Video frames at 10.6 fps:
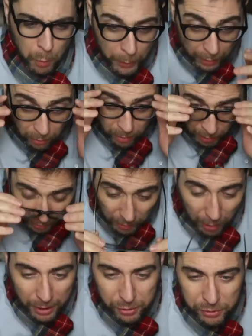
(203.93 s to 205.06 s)
Well,
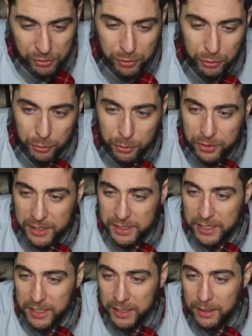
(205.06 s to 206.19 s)
Colossians
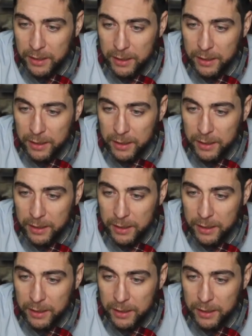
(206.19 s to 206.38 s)
2:16-18,